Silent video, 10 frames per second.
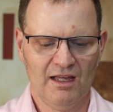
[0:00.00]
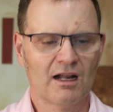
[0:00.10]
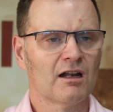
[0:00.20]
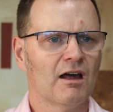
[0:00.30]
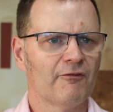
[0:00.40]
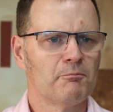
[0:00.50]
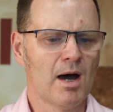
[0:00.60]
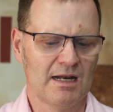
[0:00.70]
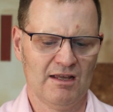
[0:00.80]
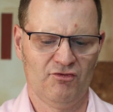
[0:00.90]
and enough
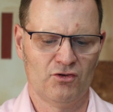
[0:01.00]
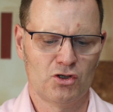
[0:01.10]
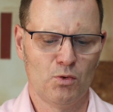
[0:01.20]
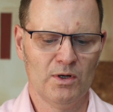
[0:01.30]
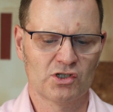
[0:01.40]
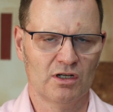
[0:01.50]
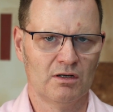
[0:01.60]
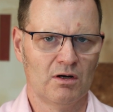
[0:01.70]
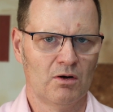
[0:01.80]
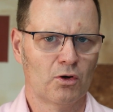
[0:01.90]
money for
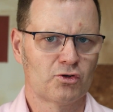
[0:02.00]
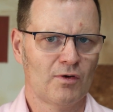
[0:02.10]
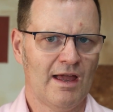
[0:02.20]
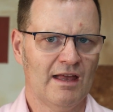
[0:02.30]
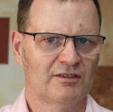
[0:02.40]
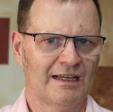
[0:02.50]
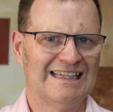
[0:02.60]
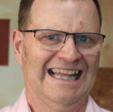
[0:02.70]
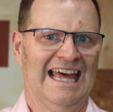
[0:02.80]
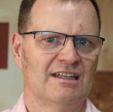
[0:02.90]
tuition or
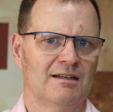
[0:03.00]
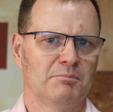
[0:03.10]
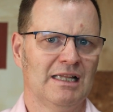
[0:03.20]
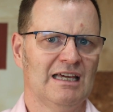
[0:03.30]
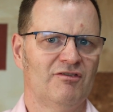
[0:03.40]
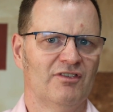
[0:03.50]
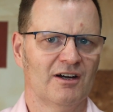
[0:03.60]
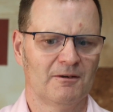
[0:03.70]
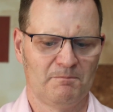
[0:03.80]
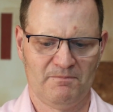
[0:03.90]
transatlantic plane fare.